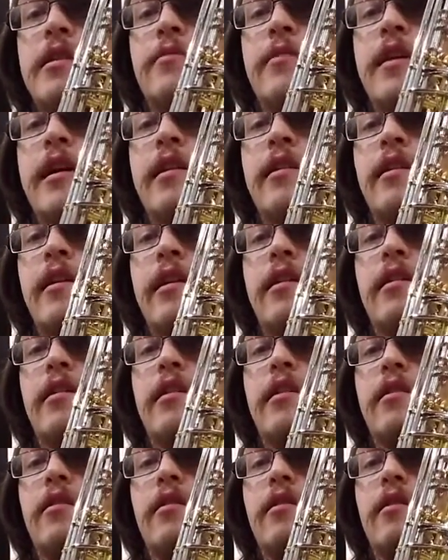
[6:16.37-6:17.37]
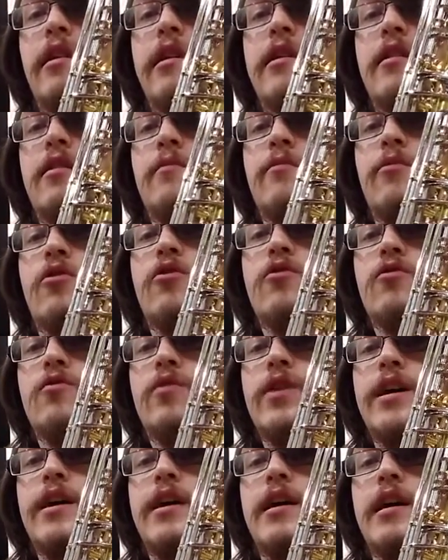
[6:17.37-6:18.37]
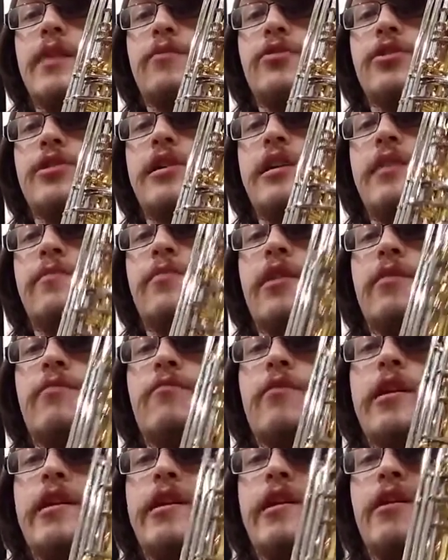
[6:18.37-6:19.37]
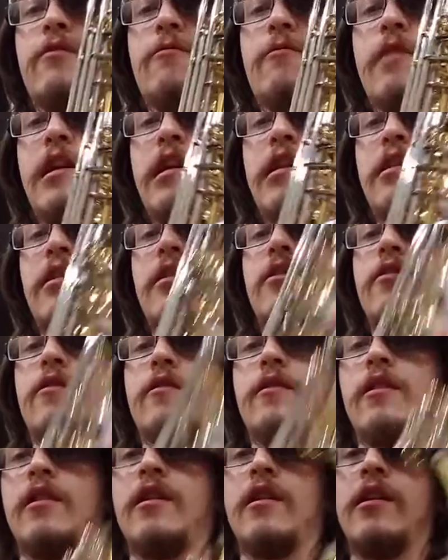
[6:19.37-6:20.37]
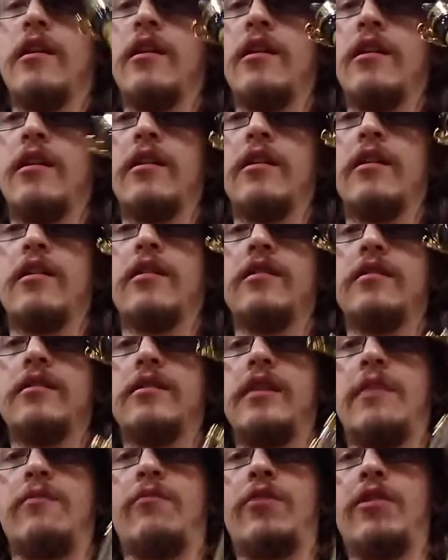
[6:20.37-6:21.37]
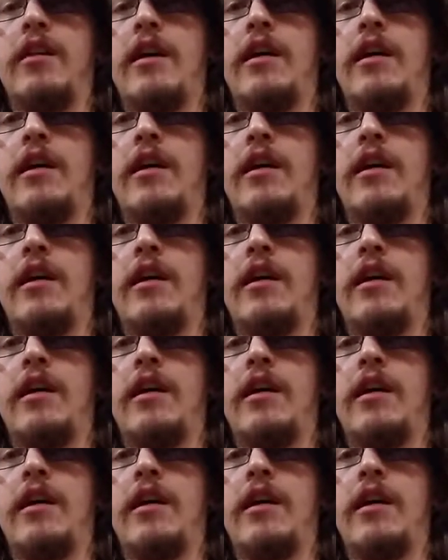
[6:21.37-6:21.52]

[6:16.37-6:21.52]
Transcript: I'm not like letting them go away. I'm just keeping them right here ready to go. Same with